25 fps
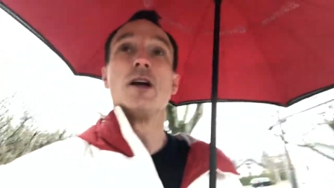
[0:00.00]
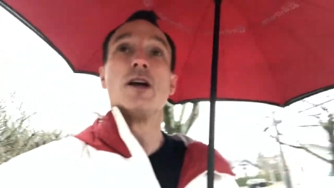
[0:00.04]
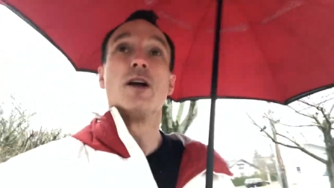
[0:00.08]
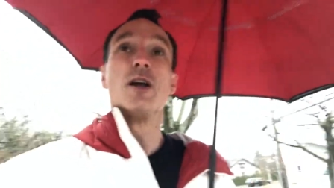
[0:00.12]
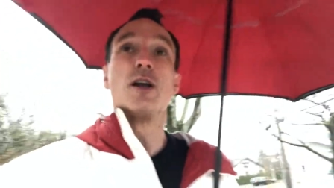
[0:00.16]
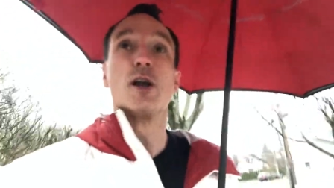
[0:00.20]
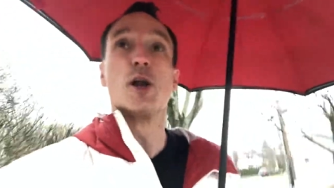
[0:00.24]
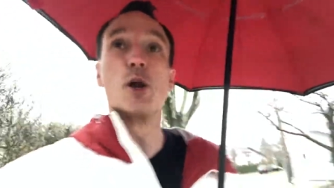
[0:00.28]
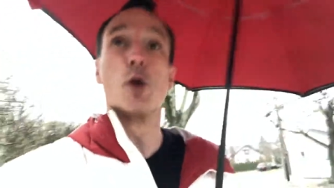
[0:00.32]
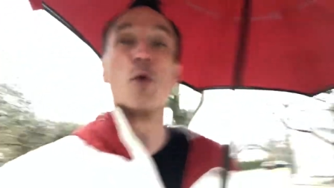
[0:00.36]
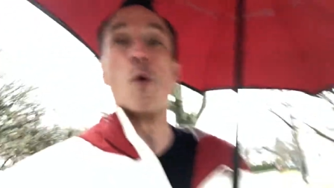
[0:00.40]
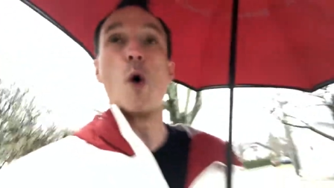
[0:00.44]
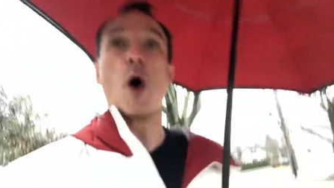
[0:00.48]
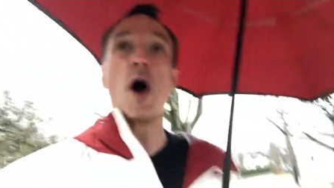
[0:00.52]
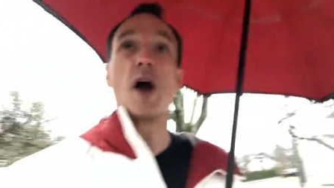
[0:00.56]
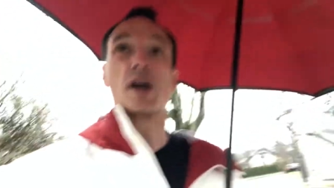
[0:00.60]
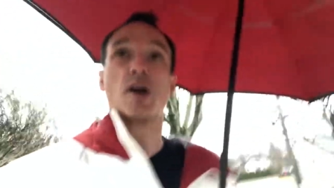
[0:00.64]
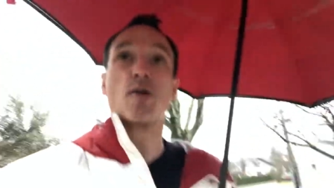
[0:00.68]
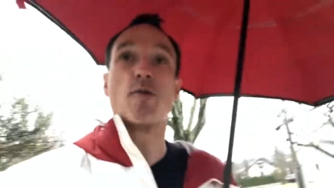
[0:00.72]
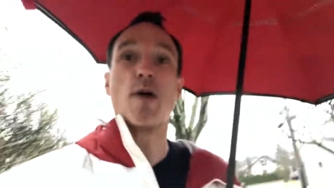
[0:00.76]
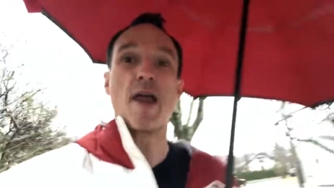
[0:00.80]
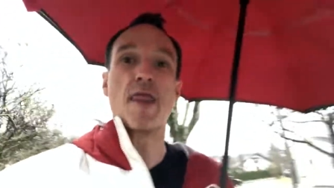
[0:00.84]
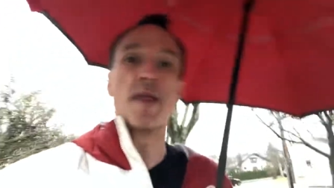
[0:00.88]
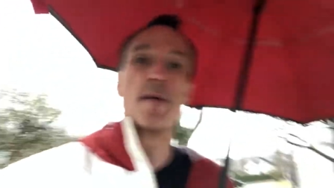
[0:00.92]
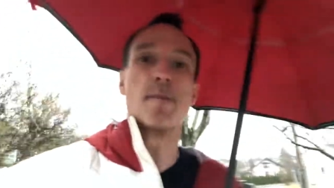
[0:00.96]
little walk
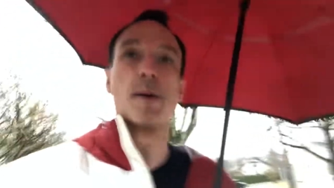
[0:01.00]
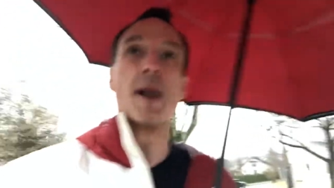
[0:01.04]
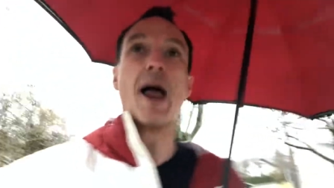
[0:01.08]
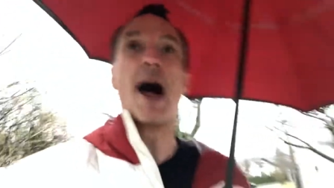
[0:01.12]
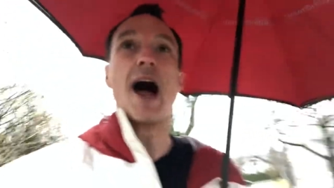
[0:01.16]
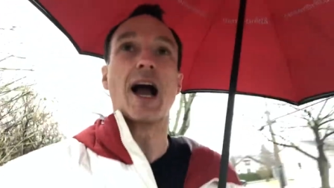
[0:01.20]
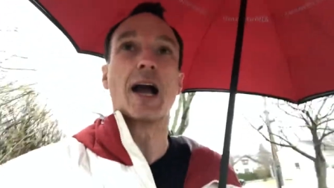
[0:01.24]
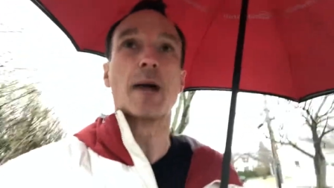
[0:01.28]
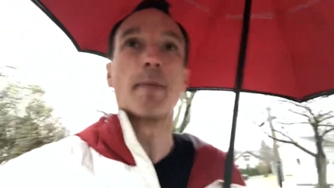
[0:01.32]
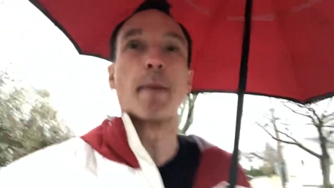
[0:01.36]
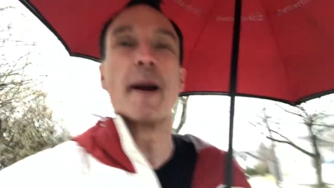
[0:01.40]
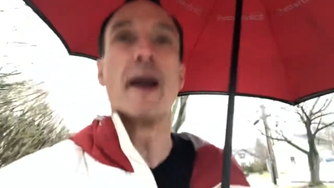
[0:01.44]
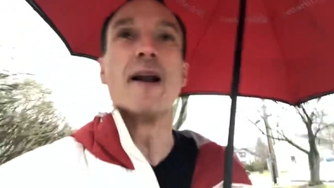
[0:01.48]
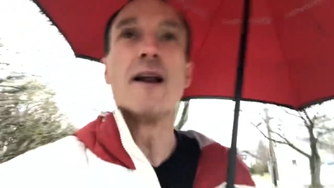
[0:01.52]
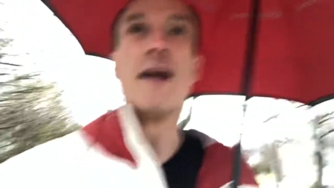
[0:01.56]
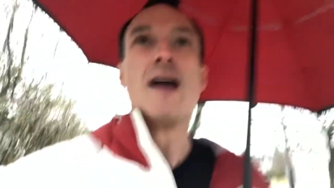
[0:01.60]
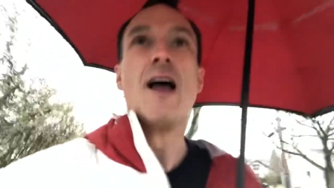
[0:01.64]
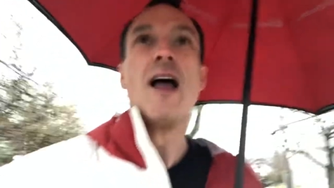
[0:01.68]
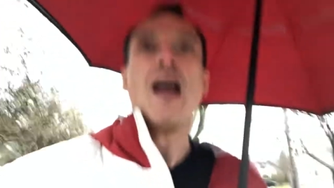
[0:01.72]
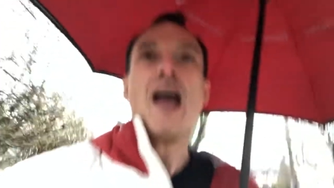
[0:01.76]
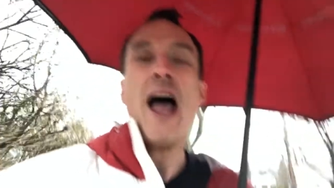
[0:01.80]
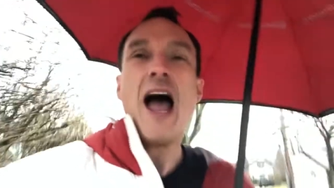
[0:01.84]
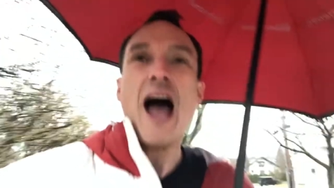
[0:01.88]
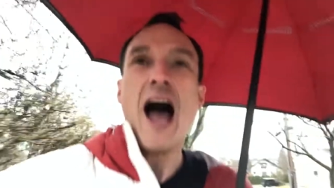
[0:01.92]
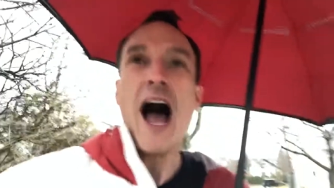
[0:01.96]
around the block. But
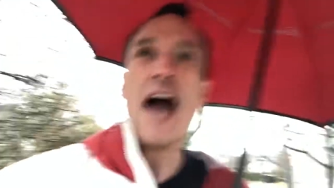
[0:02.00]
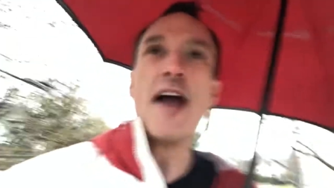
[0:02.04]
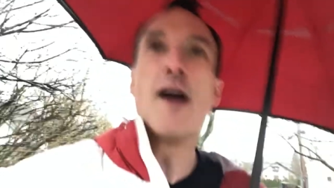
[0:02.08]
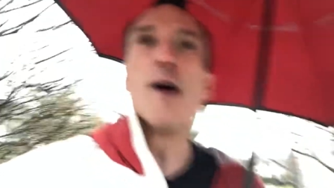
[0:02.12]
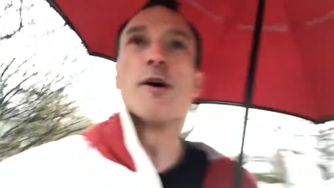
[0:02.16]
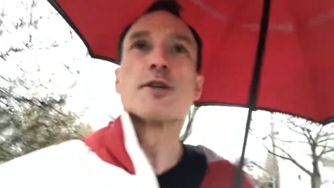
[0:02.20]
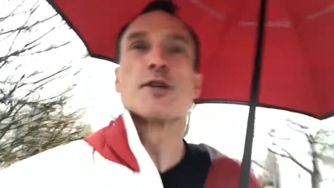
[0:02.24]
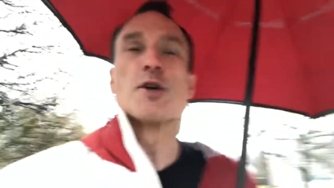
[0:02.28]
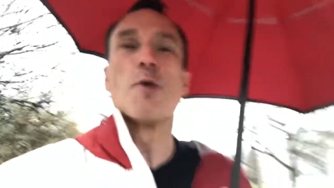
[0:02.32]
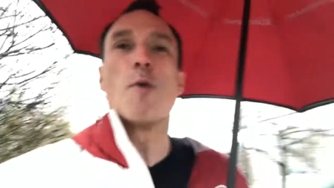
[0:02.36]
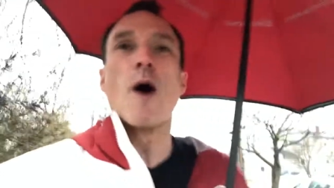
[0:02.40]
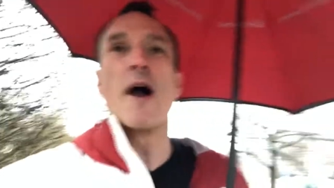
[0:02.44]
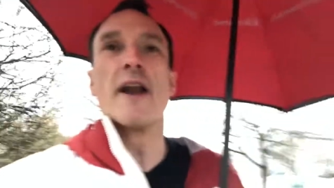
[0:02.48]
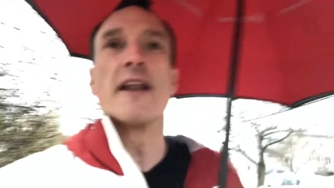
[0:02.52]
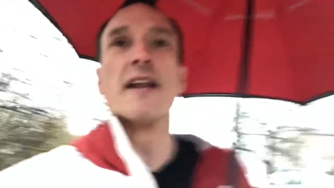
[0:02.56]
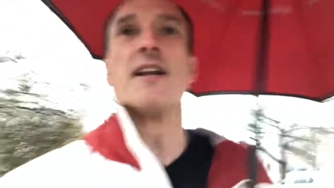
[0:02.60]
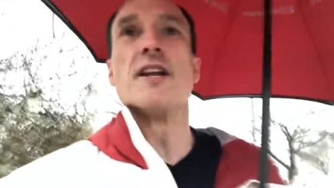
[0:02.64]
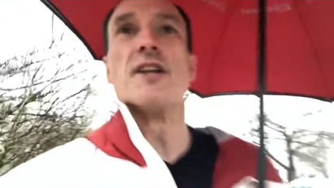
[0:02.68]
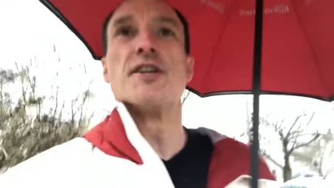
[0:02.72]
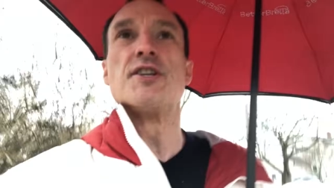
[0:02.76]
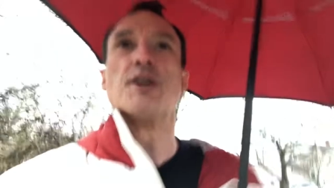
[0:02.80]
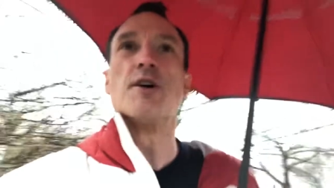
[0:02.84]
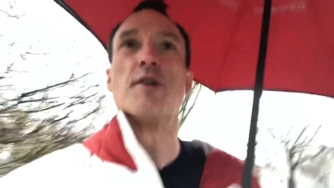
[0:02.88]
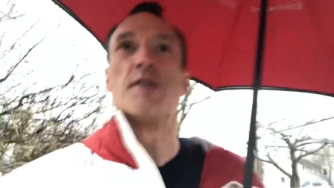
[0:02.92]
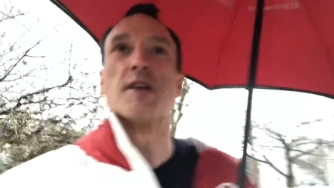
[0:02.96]
I also wanted to
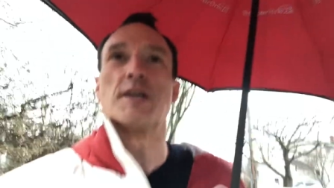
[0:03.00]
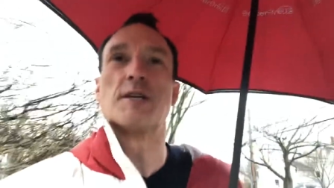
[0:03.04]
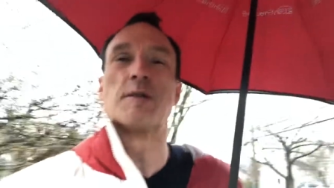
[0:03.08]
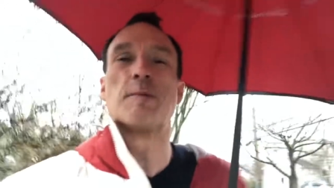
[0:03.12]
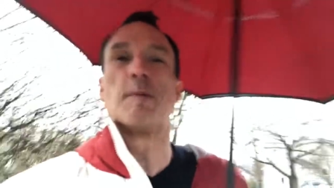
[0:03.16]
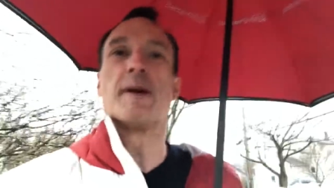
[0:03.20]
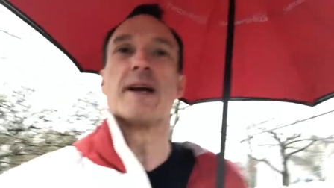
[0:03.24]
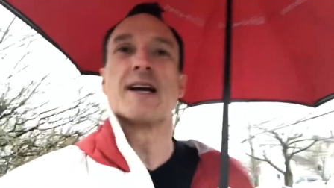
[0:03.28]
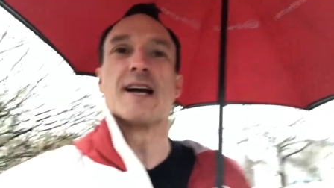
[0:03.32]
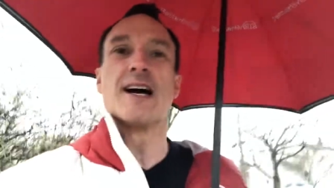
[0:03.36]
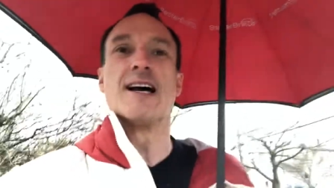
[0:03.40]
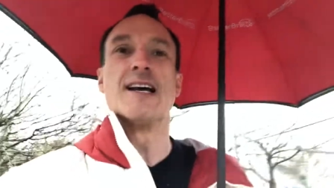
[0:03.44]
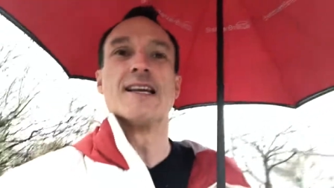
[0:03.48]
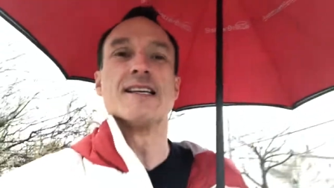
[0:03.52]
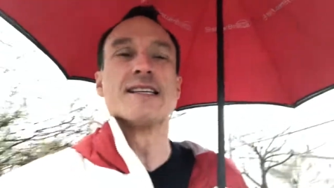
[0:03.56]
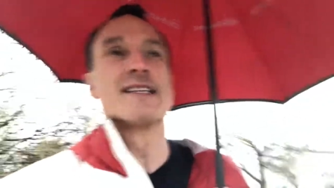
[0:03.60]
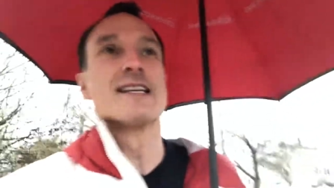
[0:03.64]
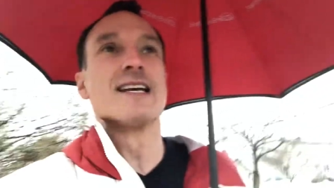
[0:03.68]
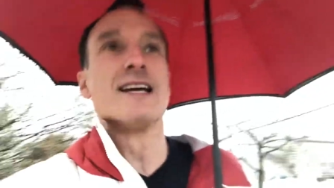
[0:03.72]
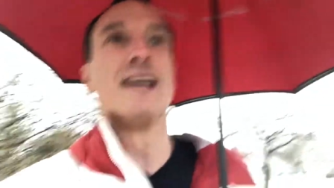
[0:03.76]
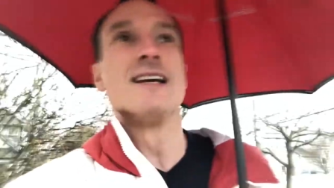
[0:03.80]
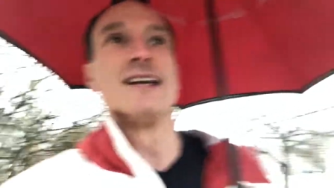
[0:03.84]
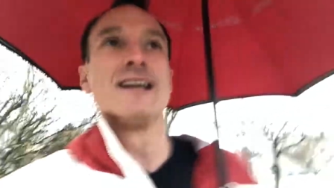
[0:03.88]
do this because